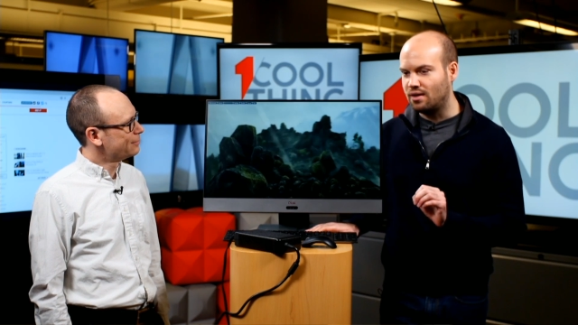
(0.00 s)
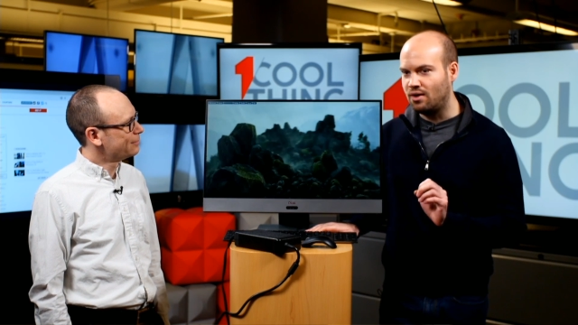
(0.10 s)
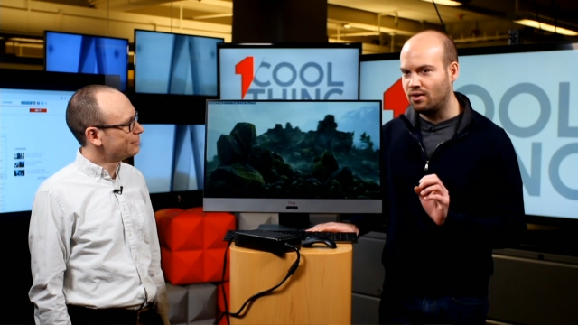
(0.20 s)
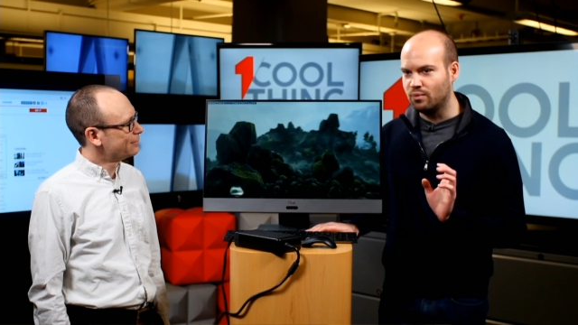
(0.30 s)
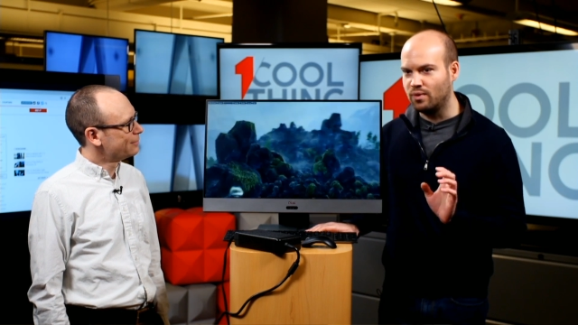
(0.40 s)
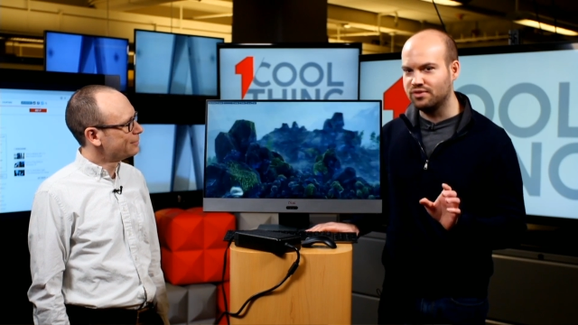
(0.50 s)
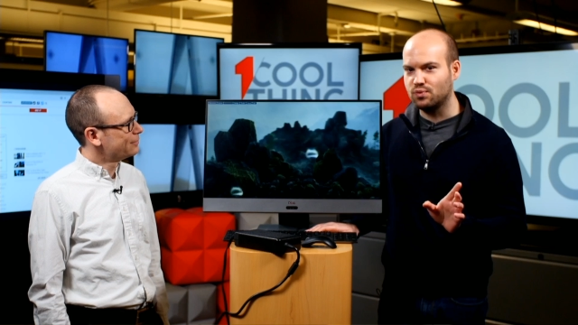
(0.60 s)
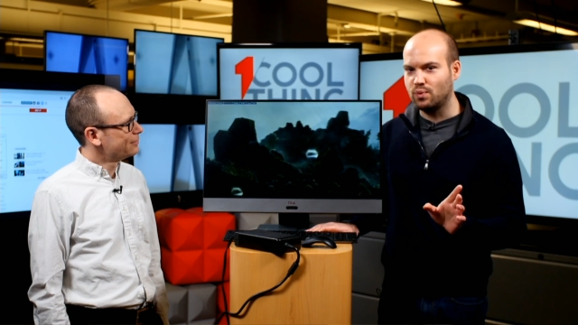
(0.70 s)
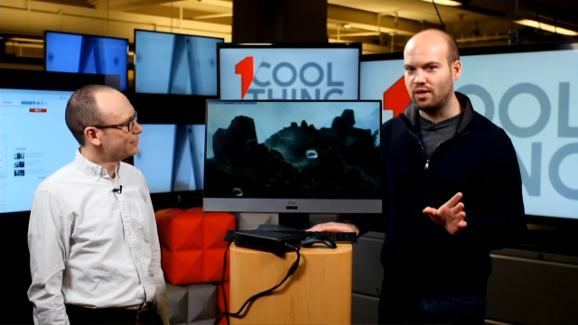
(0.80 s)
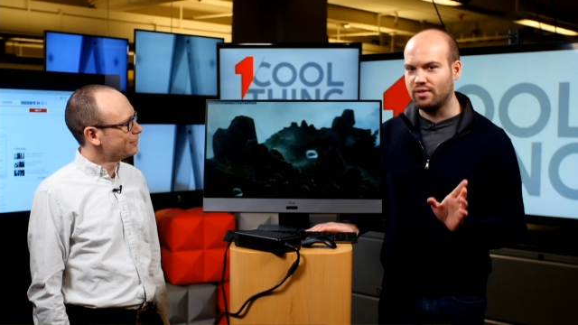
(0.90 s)
Speaker 1: all-in-ones
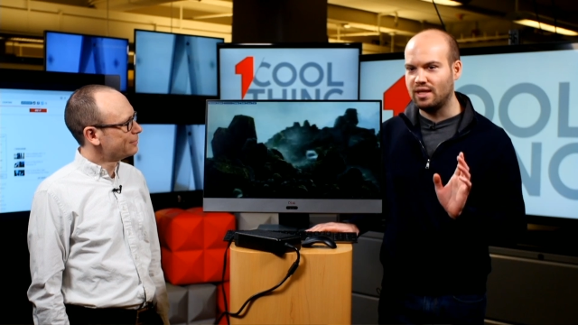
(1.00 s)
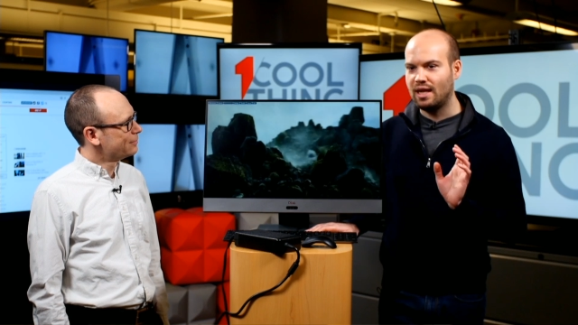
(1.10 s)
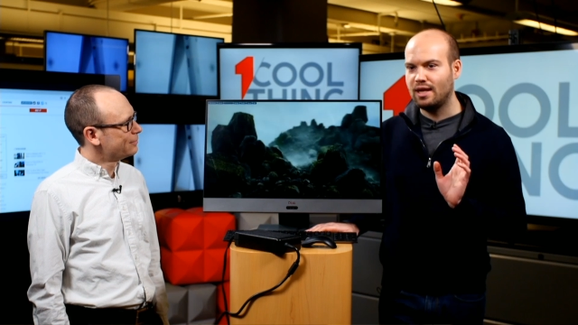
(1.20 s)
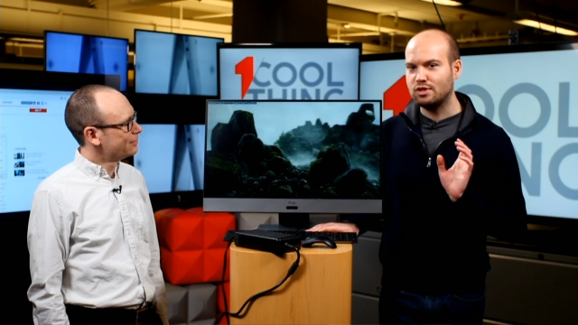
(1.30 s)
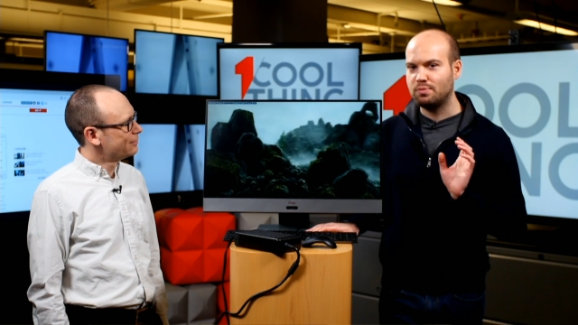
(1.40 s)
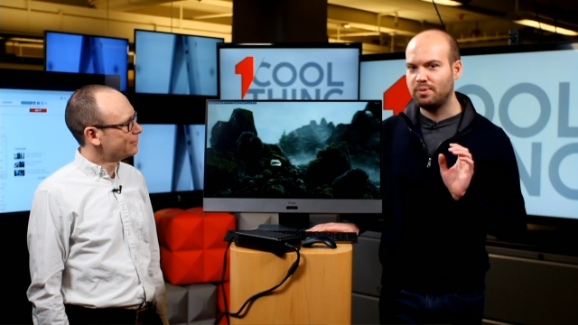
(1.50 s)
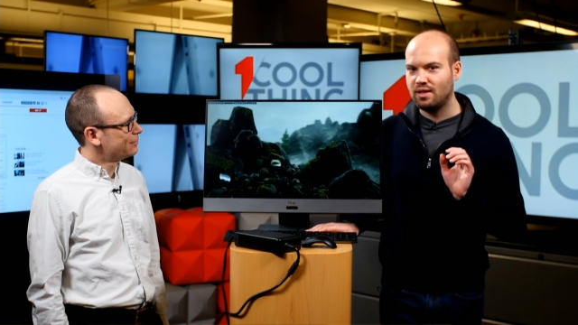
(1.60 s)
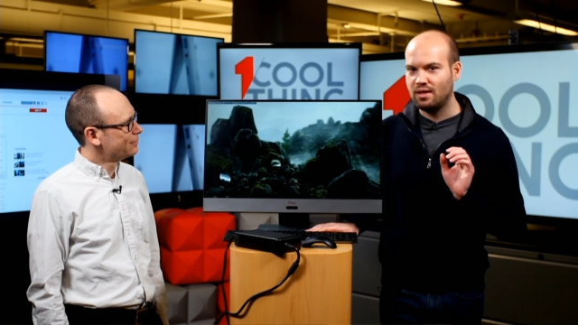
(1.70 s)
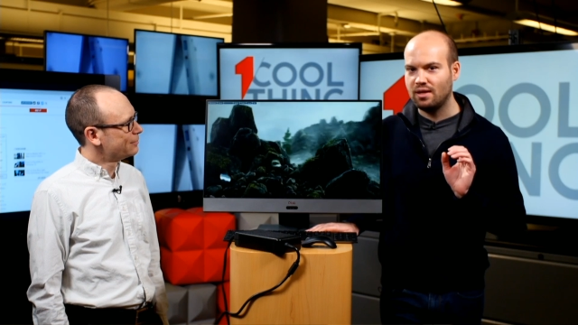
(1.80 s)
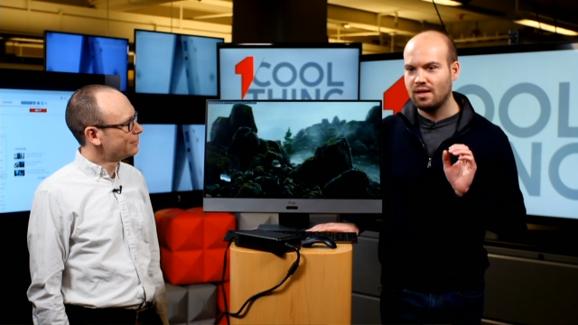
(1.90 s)
as well. The
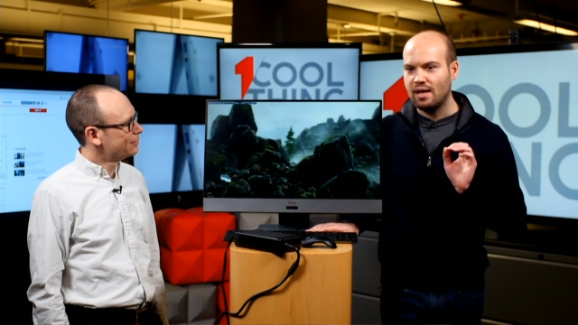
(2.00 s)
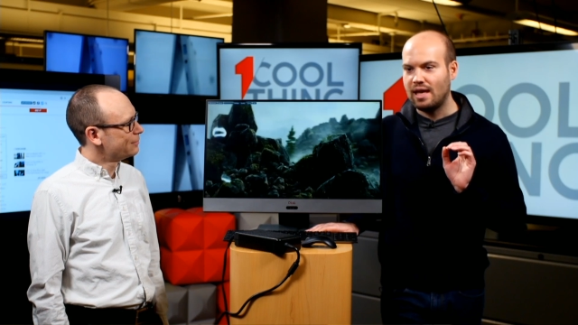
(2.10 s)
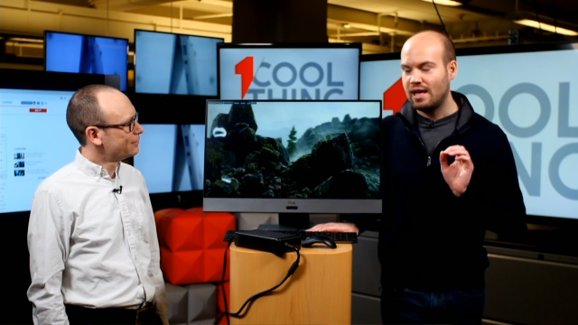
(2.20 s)
HP